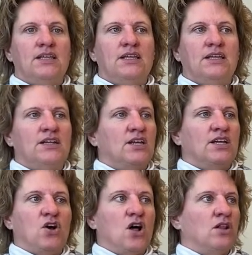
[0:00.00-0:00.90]

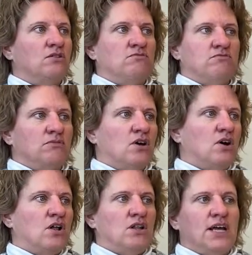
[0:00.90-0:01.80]
in all
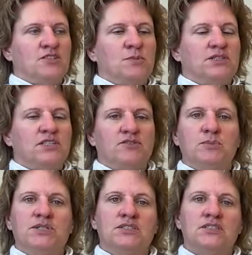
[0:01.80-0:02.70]
aspects of our
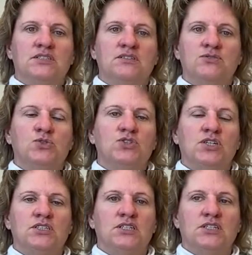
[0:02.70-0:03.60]
business, the food
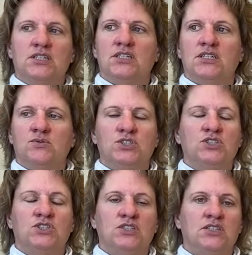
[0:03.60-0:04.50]
trucks and in here.
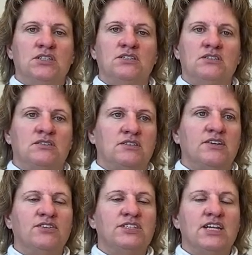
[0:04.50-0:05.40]
If
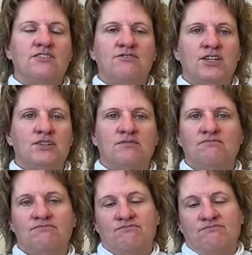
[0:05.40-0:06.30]
it's not fun,
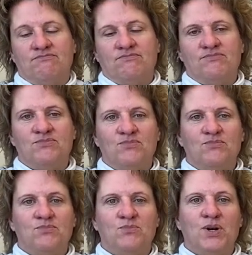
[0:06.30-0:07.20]

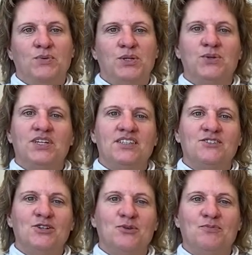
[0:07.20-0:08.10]
why are we doing it?
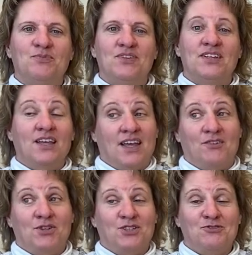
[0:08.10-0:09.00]
So
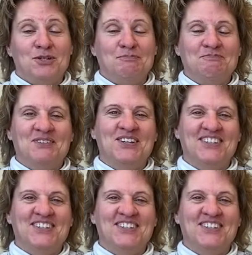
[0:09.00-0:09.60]
everything's fun.